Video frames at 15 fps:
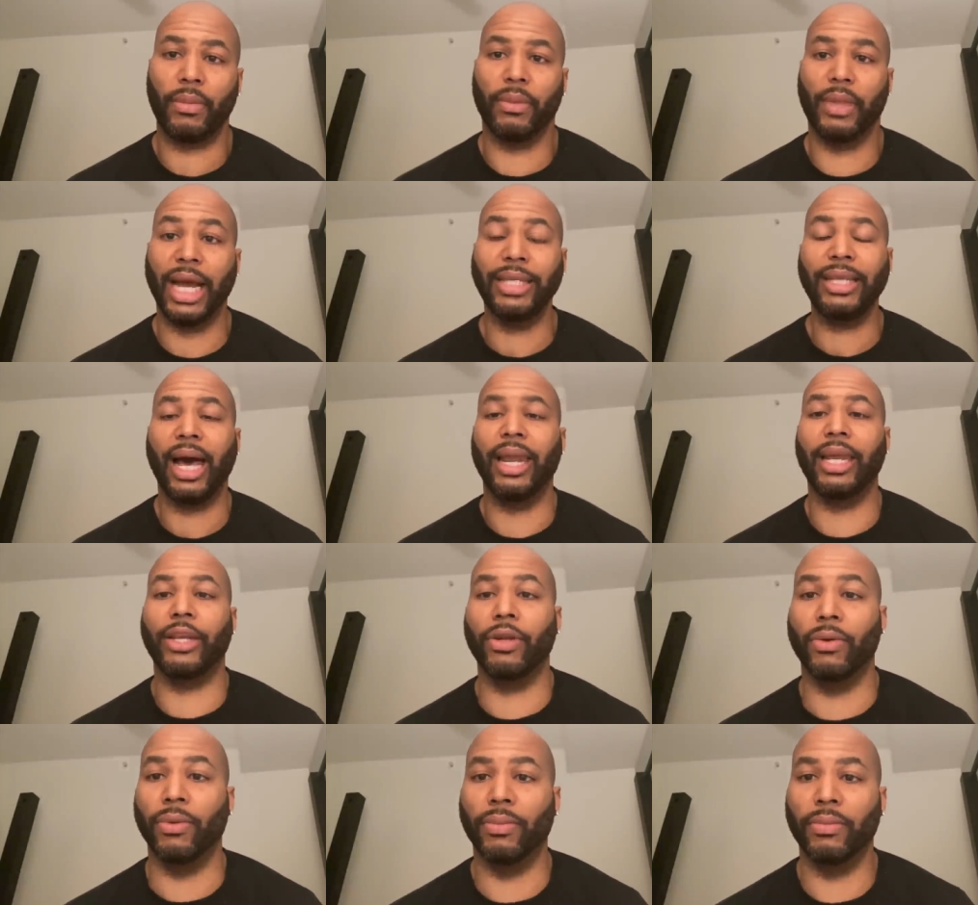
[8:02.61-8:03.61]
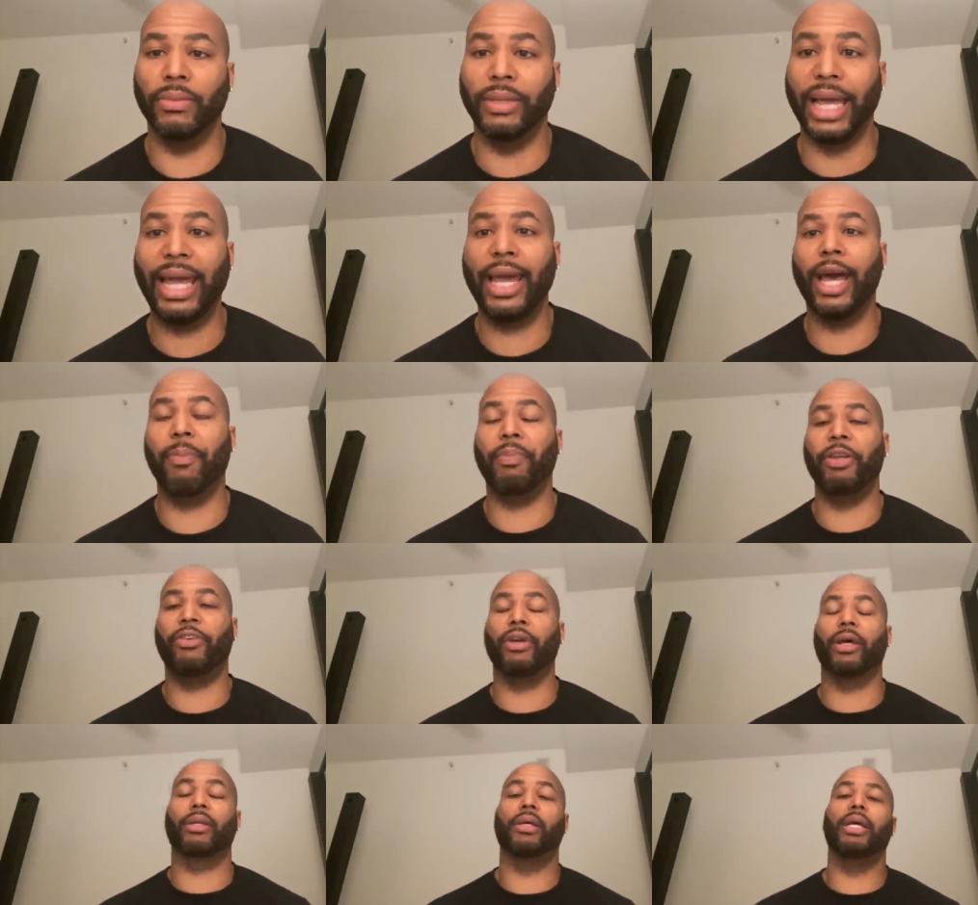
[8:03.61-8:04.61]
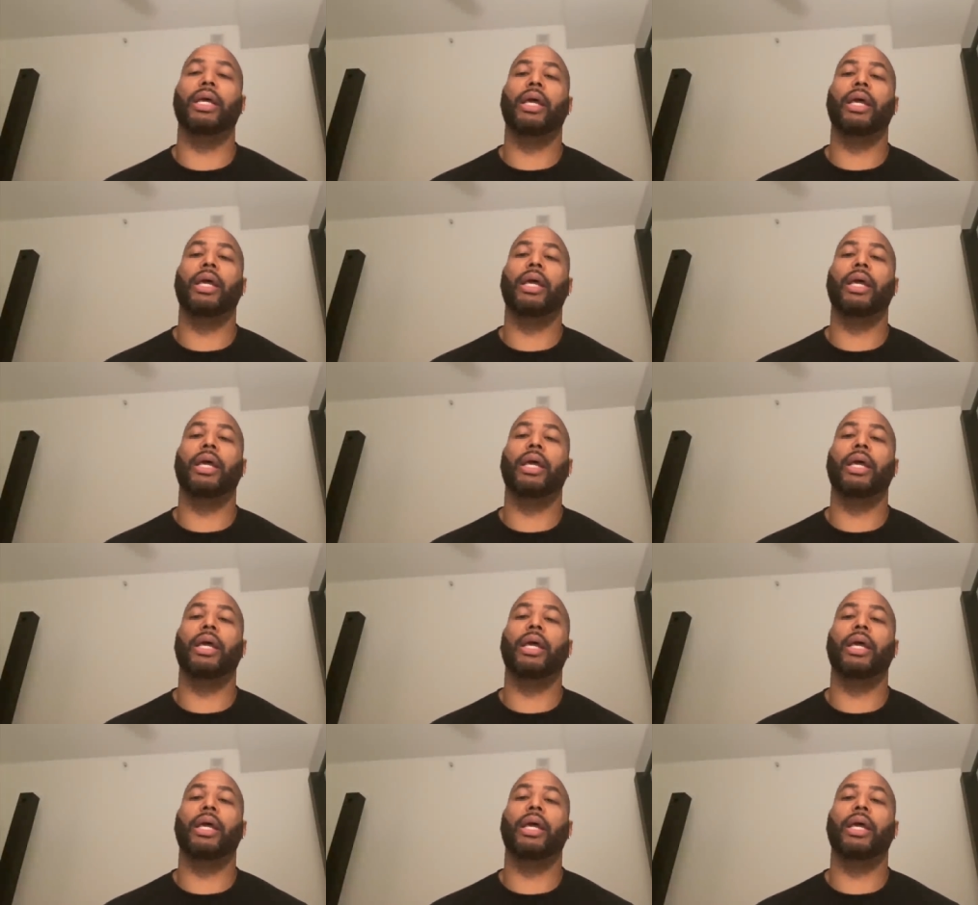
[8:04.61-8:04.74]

That's how they do. They help each other.